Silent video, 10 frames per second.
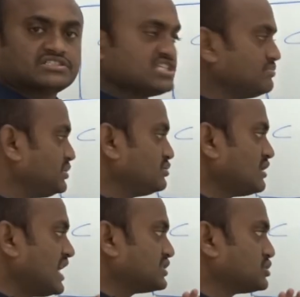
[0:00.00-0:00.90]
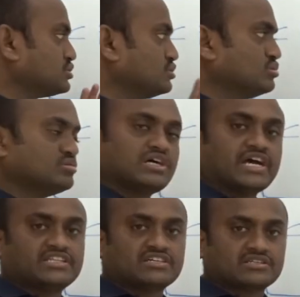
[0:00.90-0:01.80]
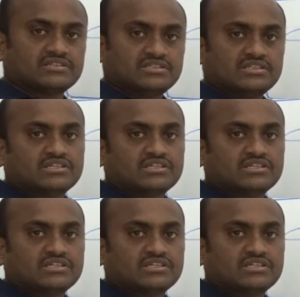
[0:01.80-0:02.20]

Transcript: CPU has to either